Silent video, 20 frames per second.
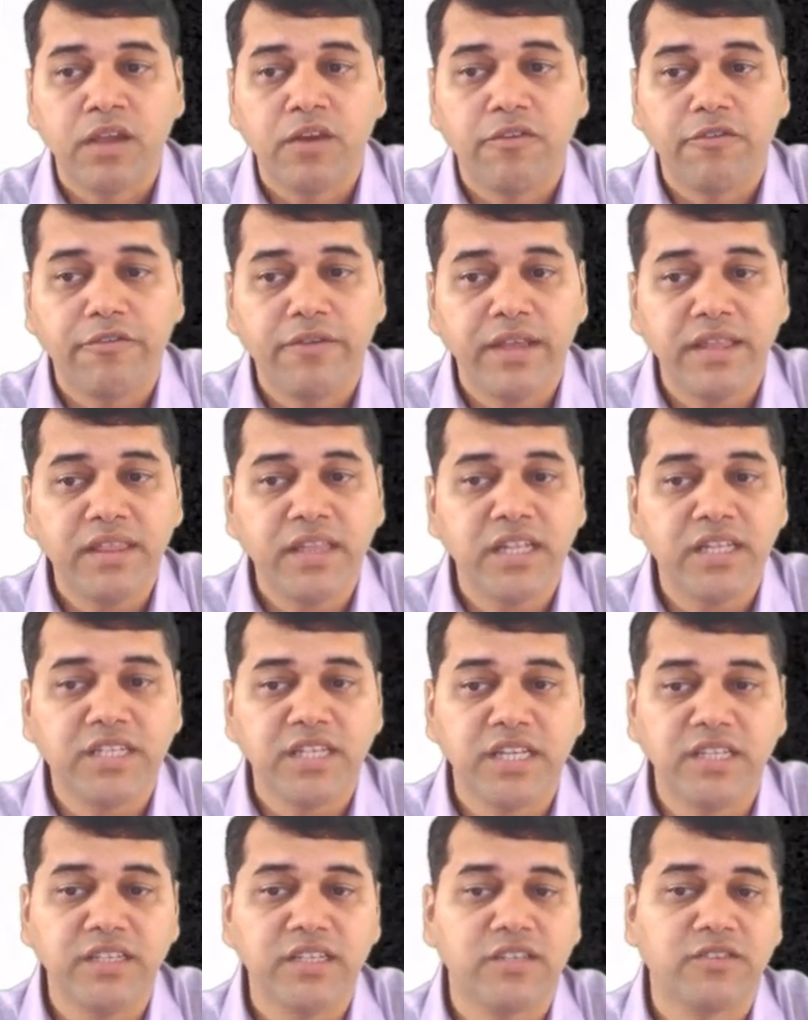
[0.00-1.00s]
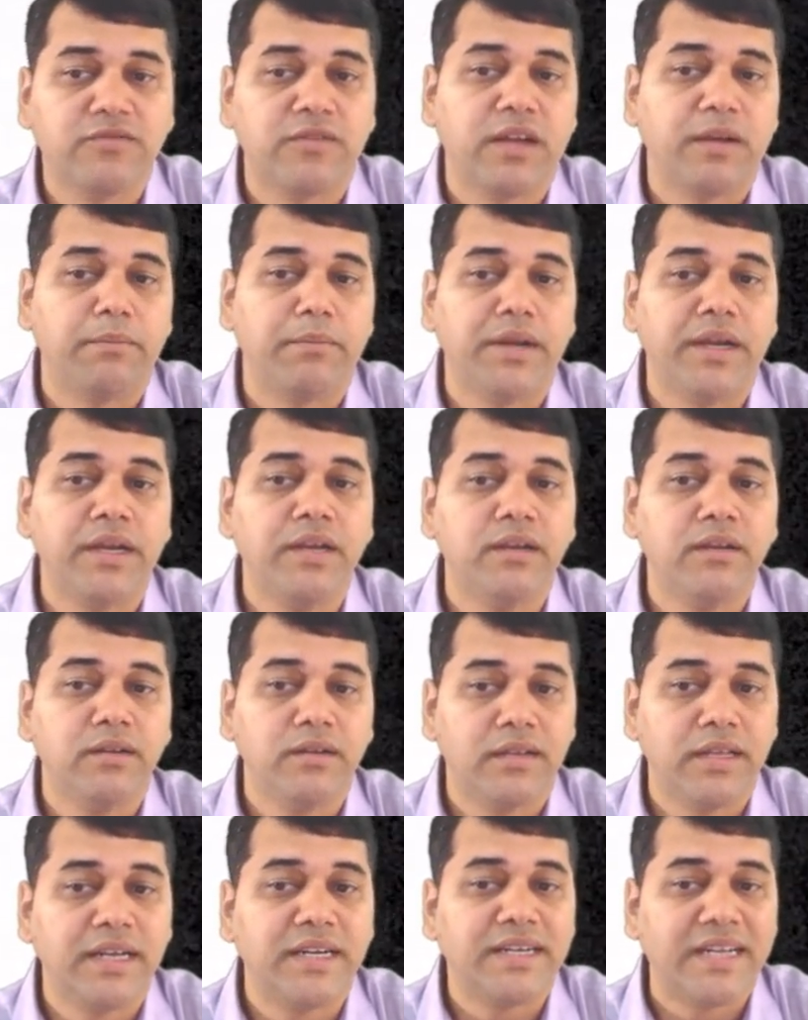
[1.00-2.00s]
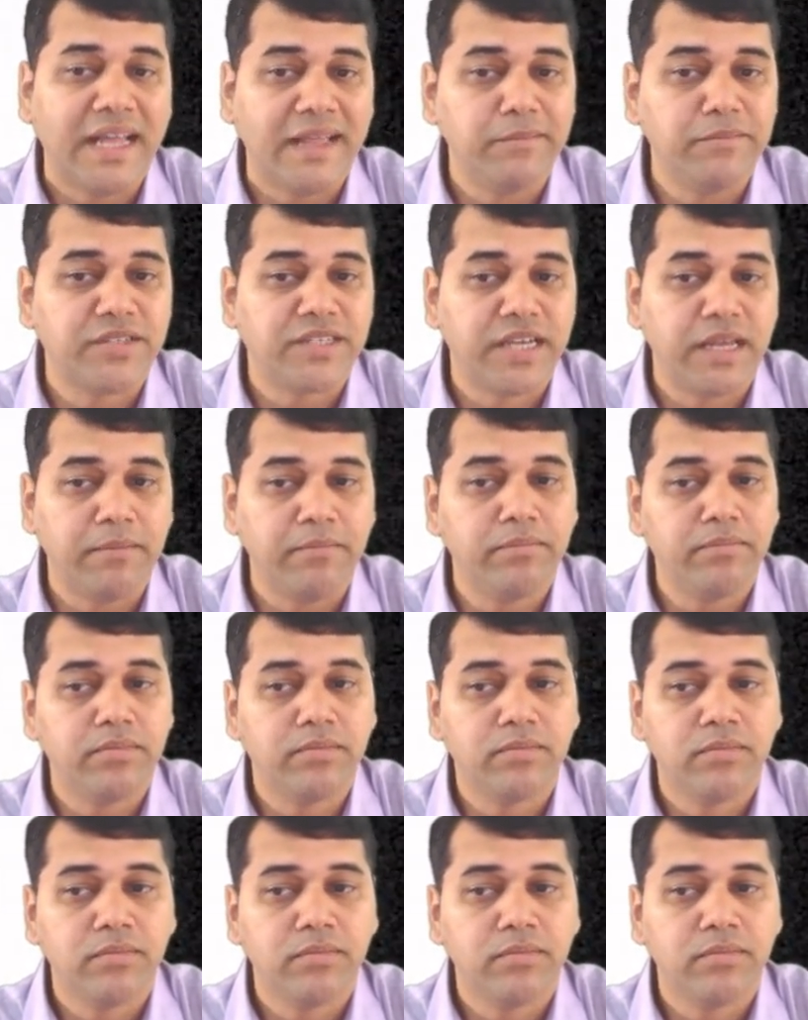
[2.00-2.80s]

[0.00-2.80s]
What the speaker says: when the changes were made, like timestamp,